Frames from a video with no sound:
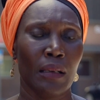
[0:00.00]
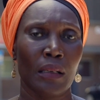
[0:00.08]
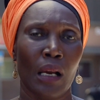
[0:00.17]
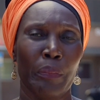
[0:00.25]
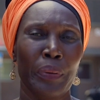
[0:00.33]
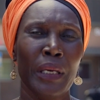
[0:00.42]

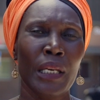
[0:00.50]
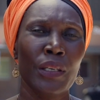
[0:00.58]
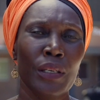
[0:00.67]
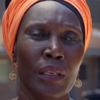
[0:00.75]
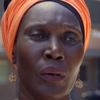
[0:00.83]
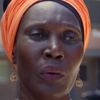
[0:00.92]

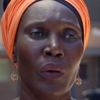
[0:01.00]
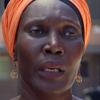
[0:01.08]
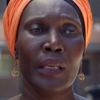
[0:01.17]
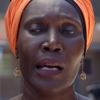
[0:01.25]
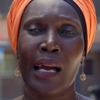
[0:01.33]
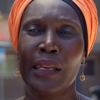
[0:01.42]
opinion
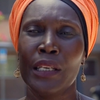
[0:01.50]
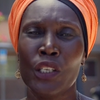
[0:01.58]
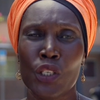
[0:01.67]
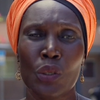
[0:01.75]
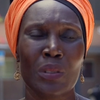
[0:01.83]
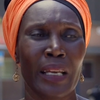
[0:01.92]
on
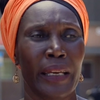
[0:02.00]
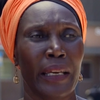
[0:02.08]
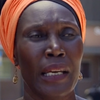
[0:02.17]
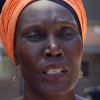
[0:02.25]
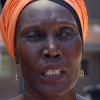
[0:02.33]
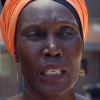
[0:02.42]
issues like
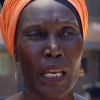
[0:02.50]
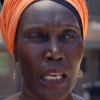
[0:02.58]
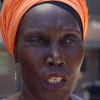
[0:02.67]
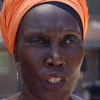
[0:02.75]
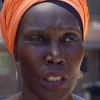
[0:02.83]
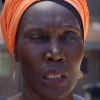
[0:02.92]

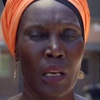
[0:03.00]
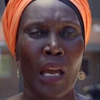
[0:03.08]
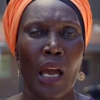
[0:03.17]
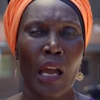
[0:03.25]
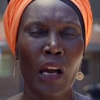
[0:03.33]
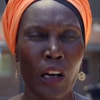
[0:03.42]
education,
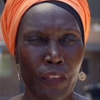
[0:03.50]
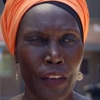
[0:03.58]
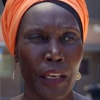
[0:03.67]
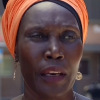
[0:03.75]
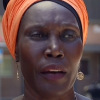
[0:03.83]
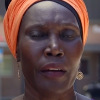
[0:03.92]

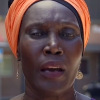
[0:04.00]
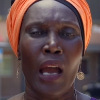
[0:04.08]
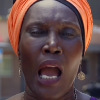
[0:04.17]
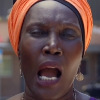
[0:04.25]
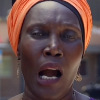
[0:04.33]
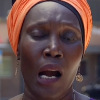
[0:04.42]
healthcare,
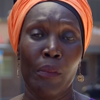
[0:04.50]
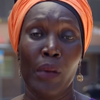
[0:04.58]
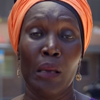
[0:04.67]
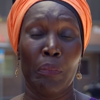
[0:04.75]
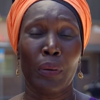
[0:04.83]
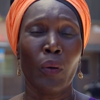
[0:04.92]

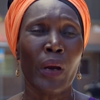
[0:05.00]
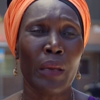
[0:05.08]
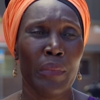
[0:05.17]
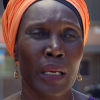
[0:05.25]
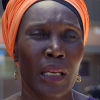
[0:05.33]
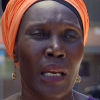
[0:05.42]
employment.